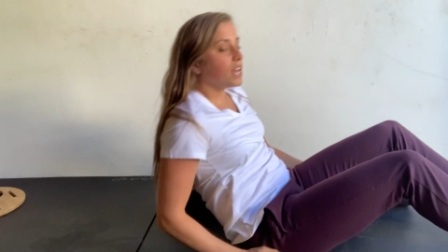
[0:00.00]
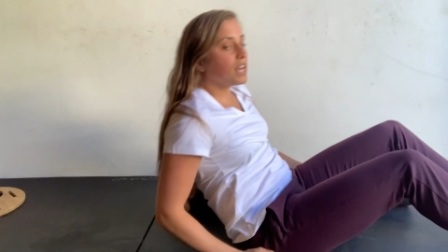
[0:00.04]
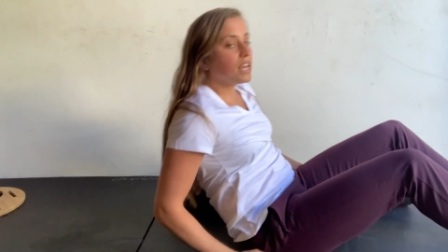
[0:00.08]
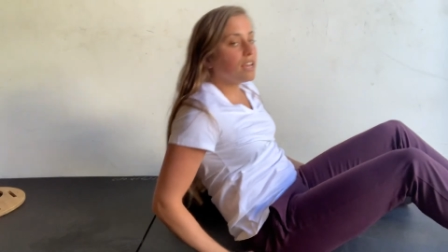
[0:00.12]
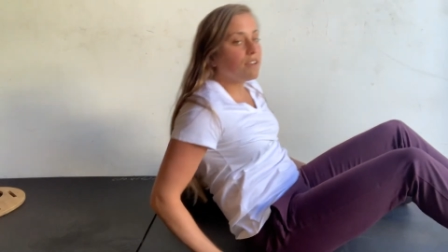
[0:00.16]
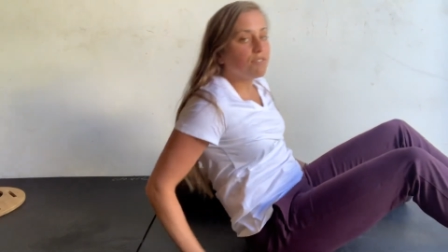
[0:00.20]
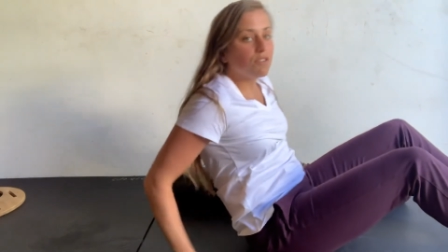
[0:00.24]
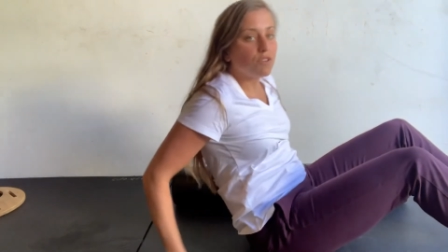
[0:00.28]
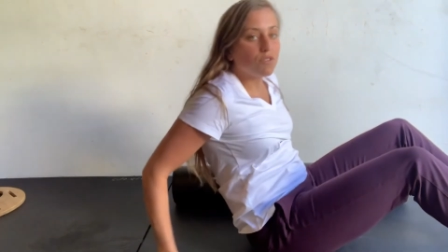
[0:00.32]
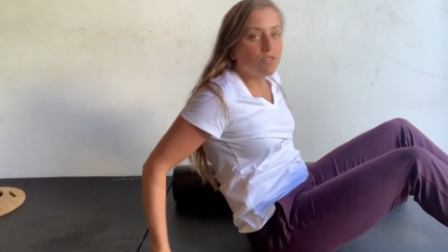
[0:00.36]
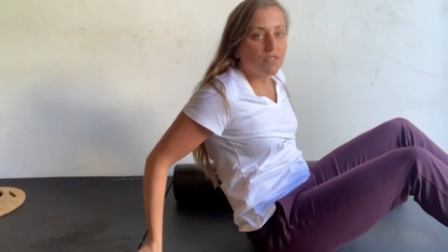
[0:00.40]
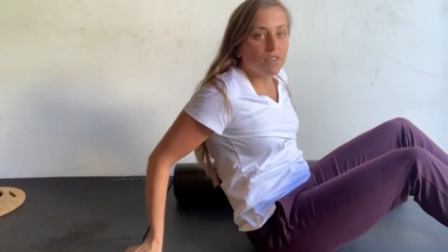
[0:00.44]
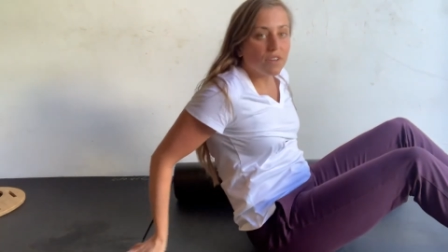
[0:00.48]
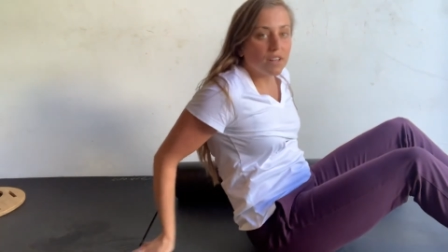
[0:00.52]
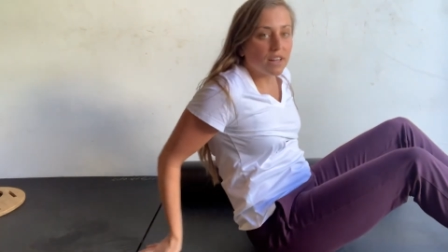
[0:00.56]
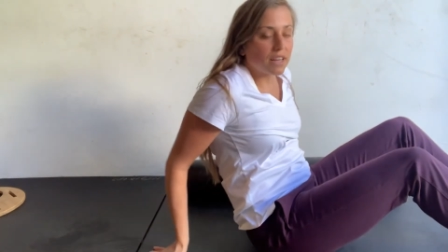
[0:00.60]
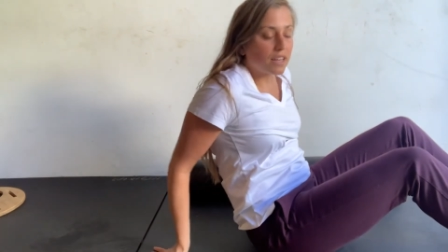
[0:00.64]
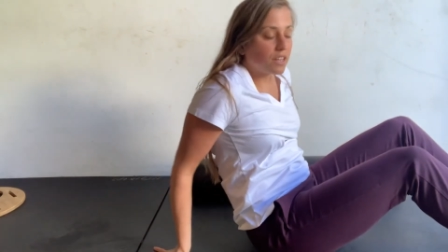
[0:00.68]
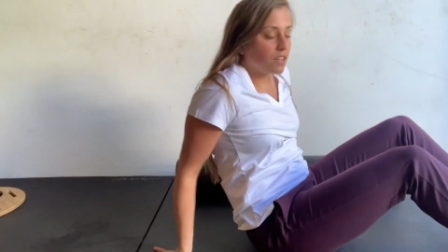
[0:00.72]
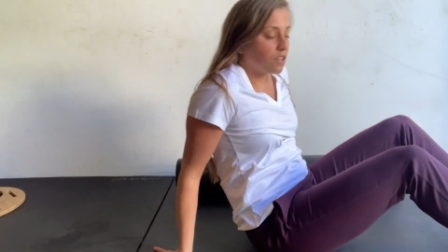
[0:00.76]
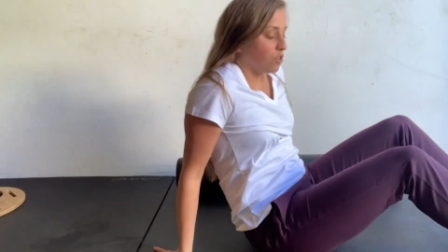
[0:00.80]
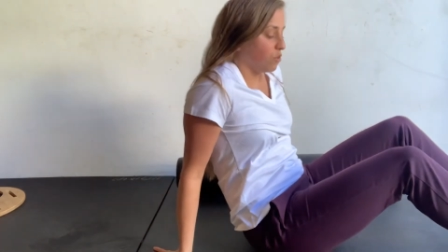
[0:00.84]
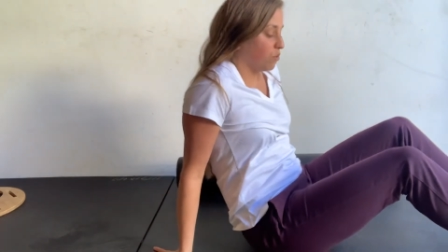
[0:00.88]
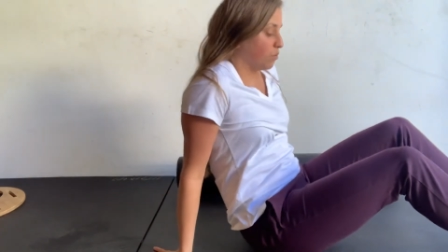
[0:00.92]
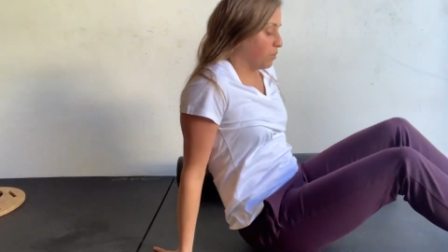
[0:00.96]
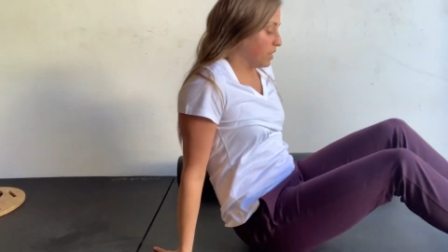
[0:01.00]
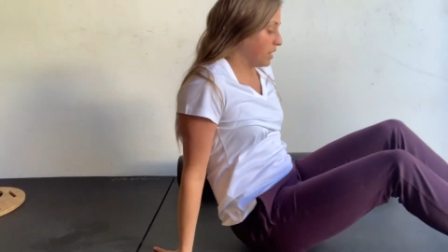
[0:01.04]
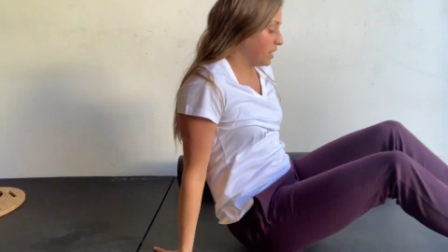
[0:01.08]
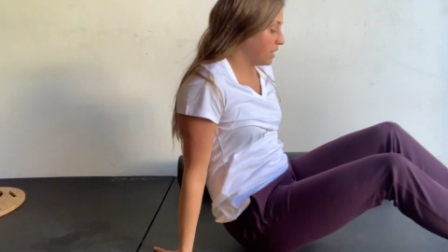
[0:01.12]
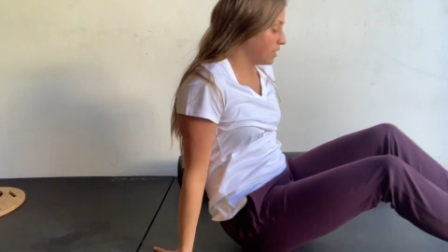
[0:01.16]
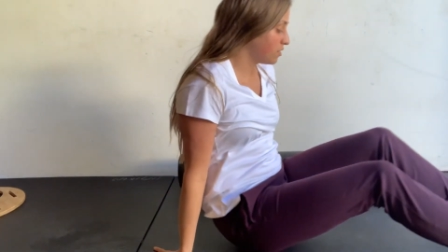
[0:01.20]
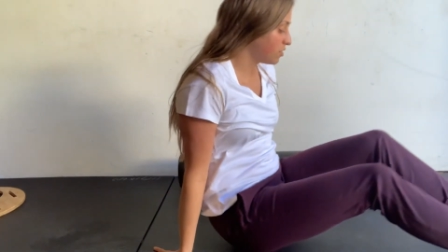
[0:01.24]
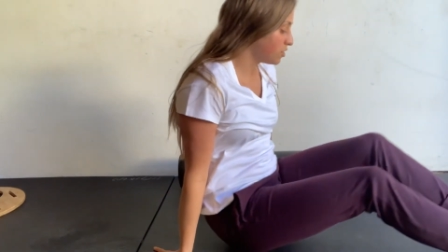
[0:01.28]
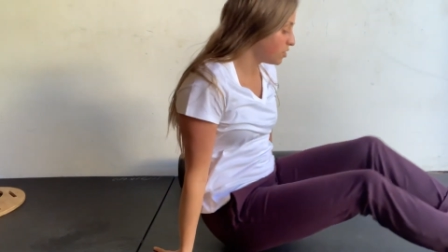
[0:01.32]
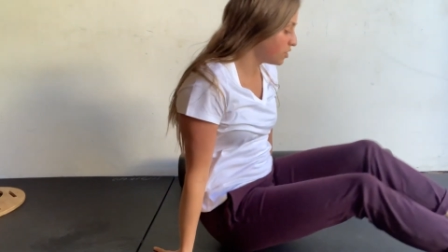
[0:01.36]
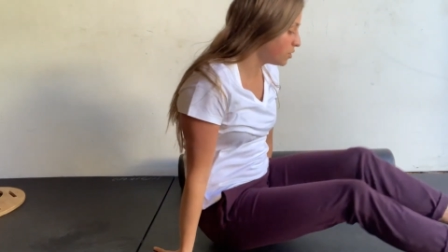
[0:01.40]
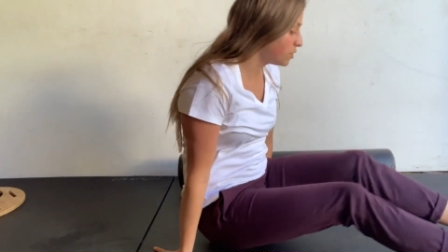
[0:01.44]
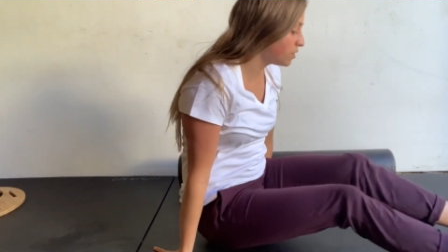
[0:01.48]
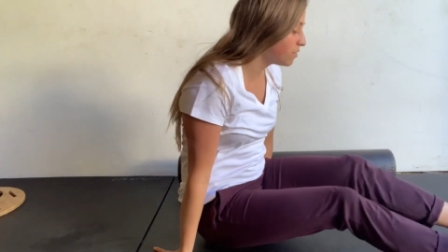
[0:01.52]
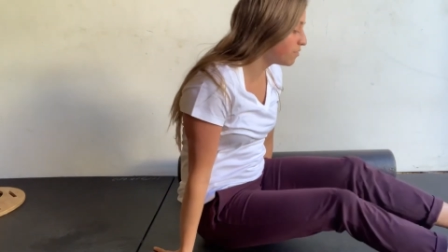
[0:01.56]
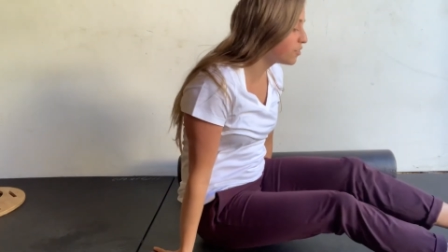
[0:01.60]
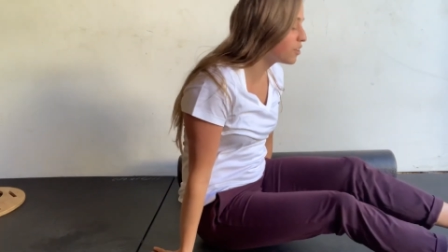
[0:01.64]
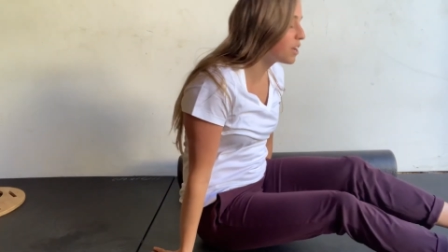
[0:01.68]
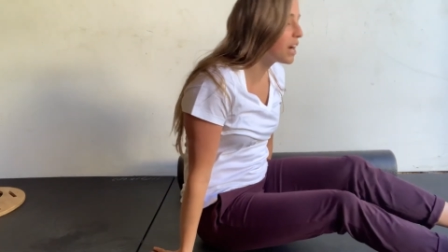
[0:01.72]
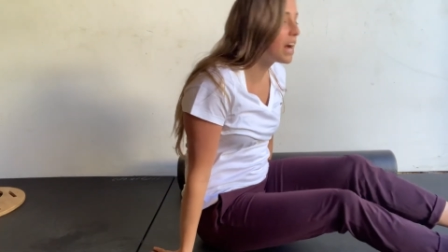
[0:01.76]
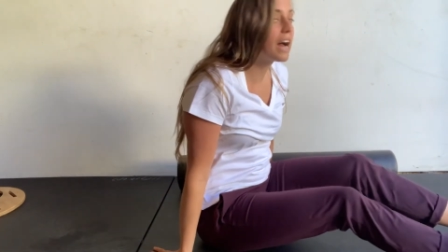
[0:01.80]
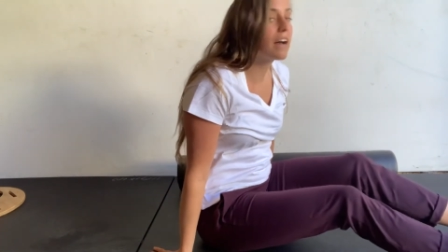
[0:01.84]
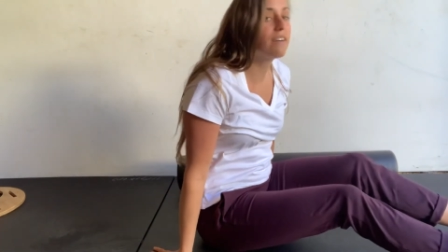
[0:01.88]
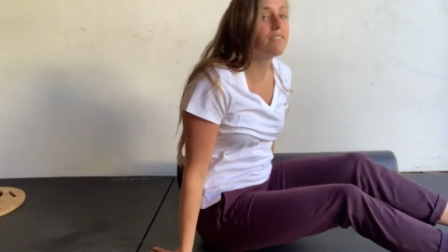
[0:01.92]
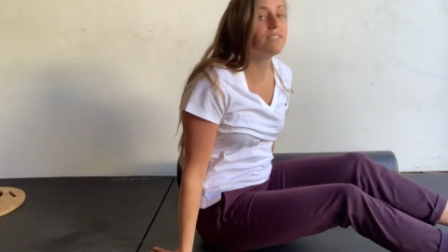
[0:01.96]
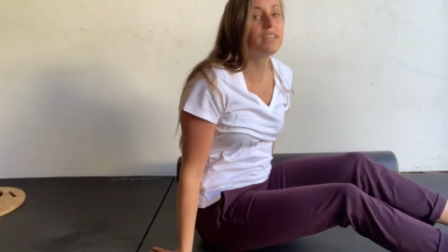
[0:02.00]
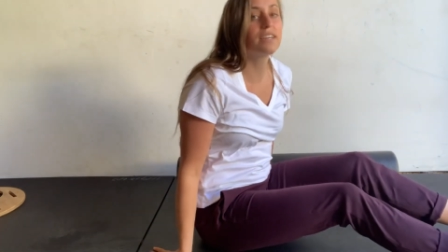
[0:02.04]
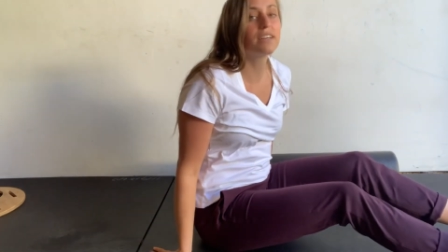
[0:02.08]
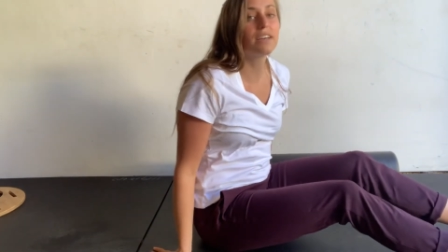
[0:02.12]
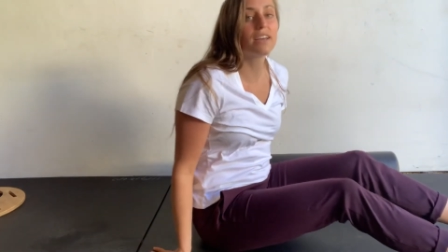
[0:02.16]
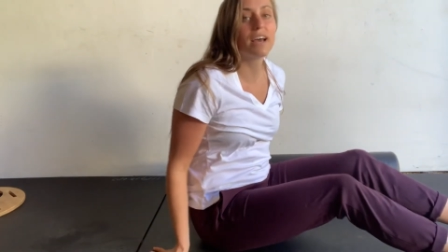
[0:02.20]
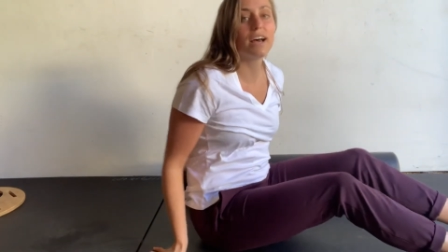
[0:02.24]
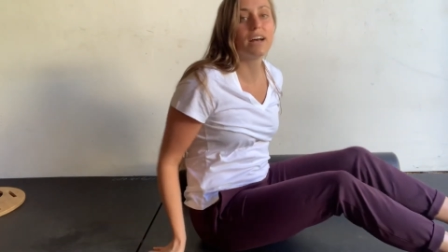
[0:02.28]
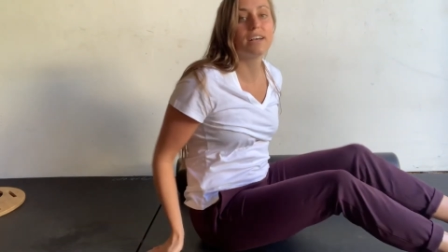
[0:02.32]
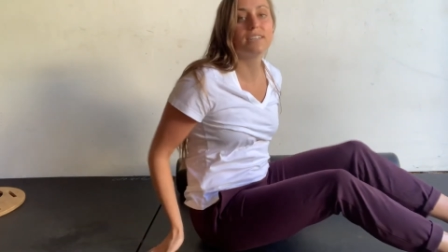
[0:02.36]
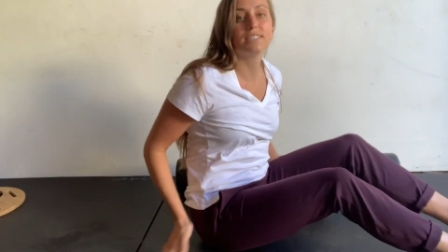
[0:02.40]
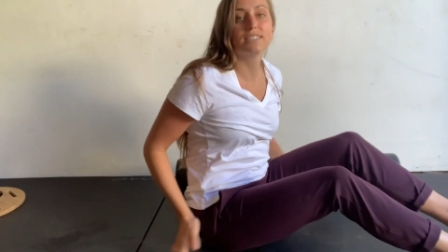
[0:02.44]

if you feel like you need to, if you're having